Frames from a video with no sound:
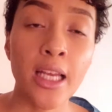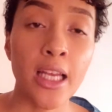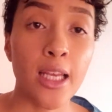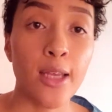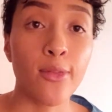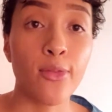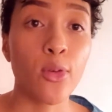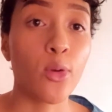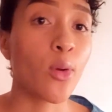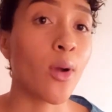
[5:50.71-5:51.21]

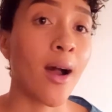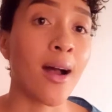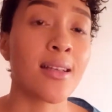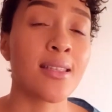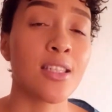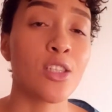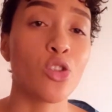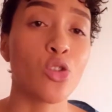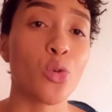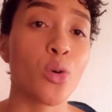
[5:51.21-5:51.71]
If you
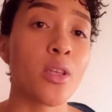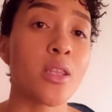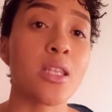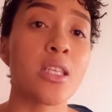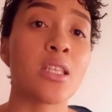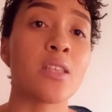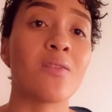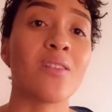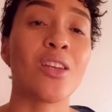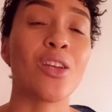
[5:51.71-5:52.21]
guys enjoyed
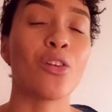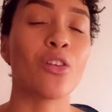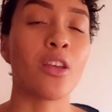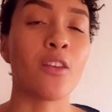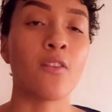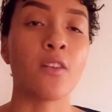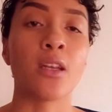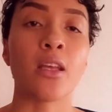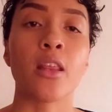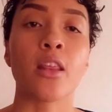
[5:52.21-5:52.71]
this video,
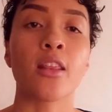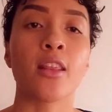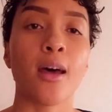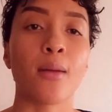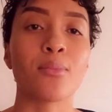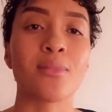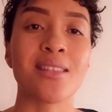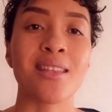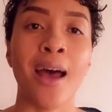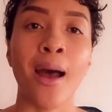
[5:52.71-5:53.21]
give it a
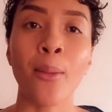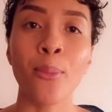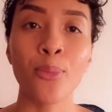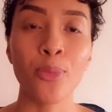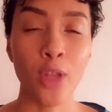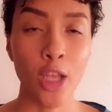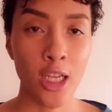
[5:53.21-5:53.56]
thumbs up,